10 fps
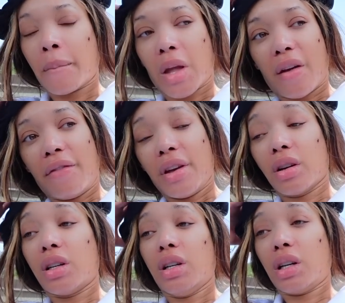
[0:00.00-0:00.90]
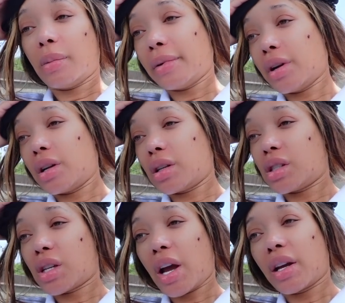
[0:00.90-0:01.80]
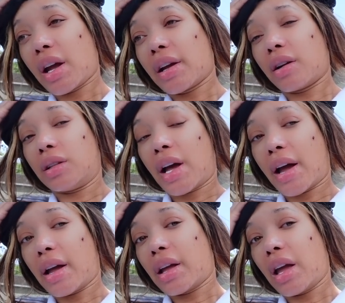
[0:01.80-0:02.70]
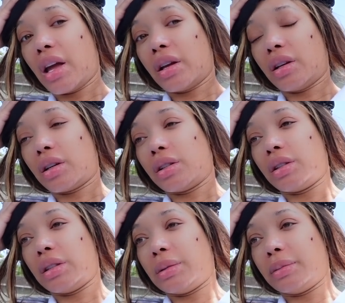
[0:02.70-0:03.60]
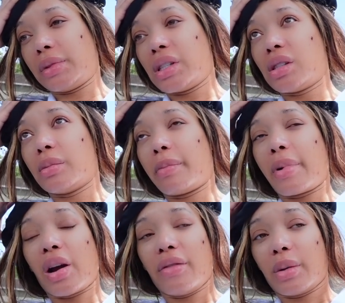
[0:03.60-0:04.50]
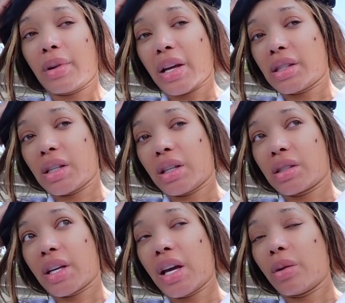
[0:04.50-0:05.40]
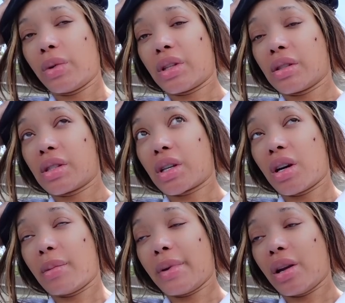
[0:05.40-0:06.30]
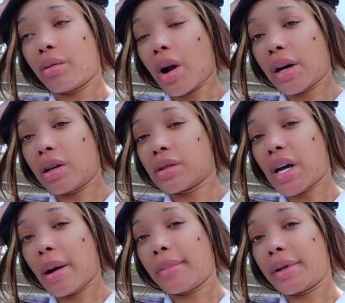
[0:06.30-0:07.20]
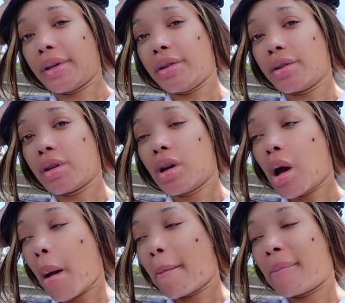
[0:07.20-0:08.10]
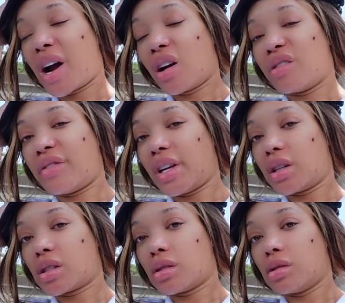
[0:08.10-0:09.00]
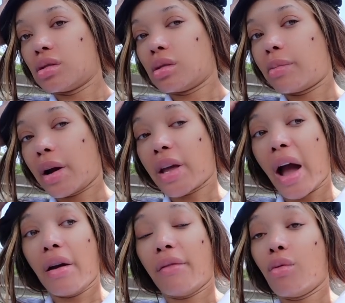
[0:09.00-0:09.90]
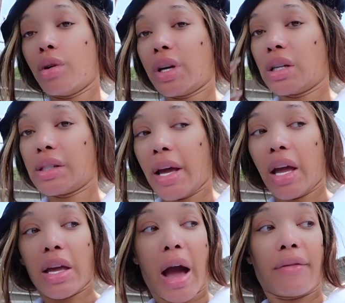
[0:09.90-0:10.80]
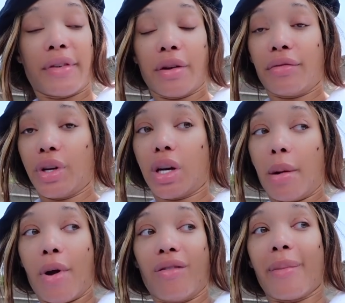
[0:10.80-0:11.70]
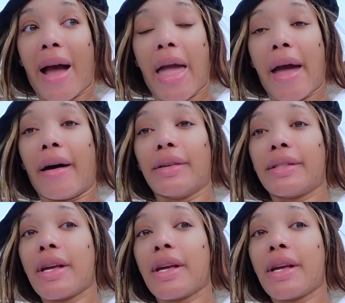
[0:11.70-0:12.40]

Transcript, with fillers: It feel good up here under the shade. I ain't gonna lie. And um, this a perfect place to get a tan with the sun being right on top of you. Perfect. Y'all ever want to get a tan, y'all feel free to come over my house.